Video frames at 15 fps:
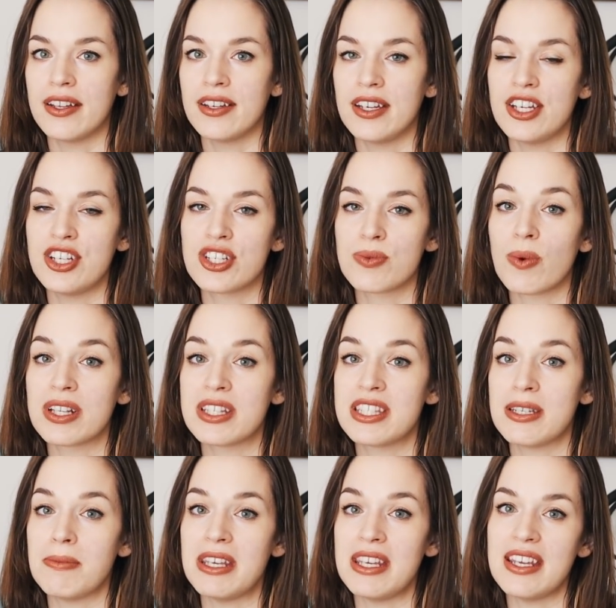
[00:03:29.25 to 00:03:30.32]
he just wants
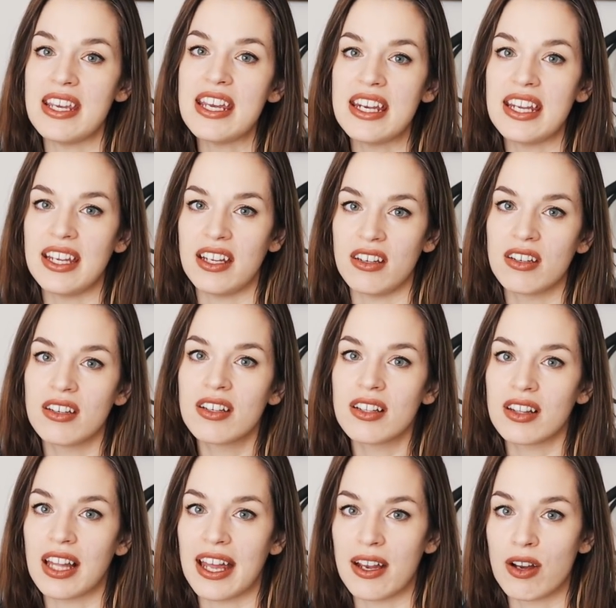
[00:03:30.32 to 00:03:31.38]
to be eating
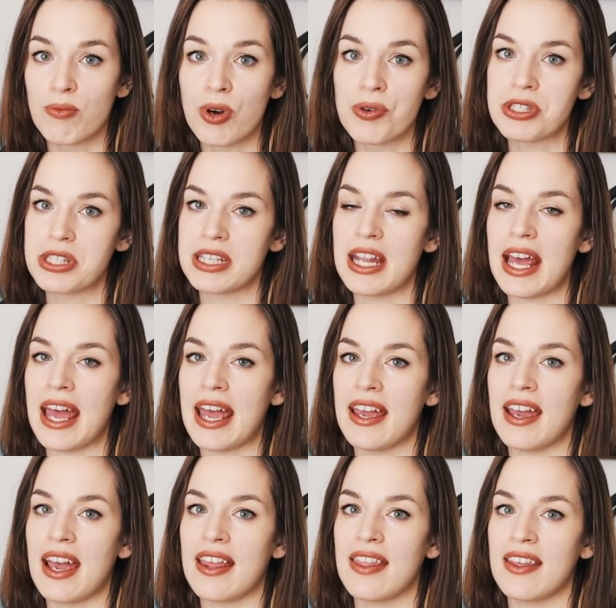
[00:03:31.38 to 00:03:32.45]
like most of the
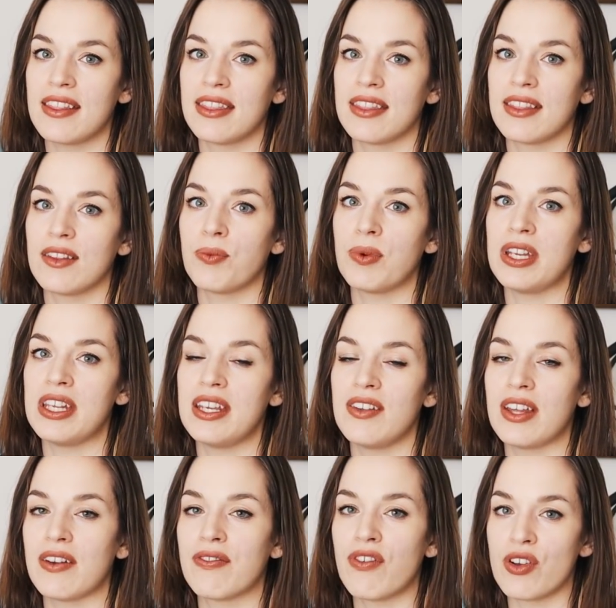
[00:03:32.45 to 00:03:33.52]
day, and then when
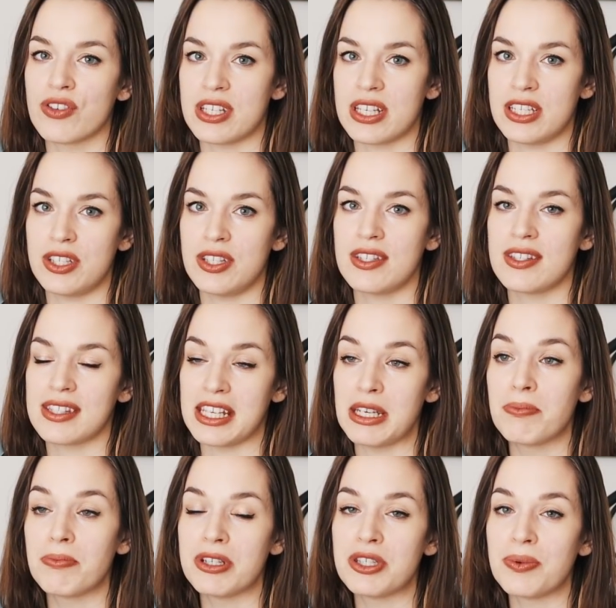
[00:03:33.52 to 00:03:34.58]
he like falls
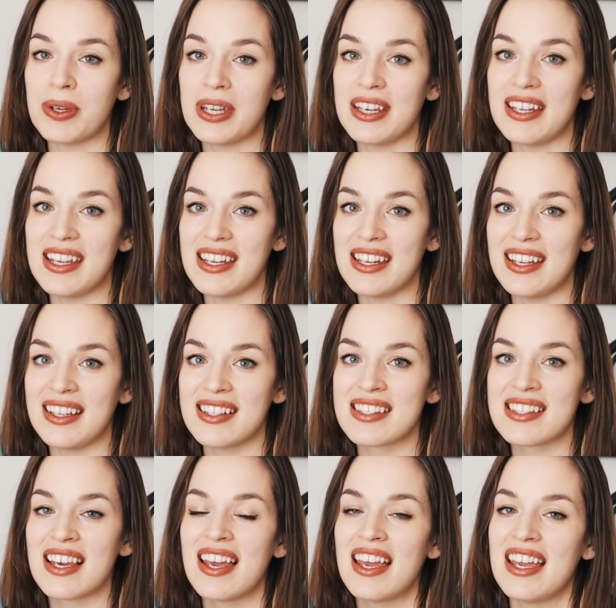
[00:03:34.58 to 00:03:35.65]
asleep between eatings,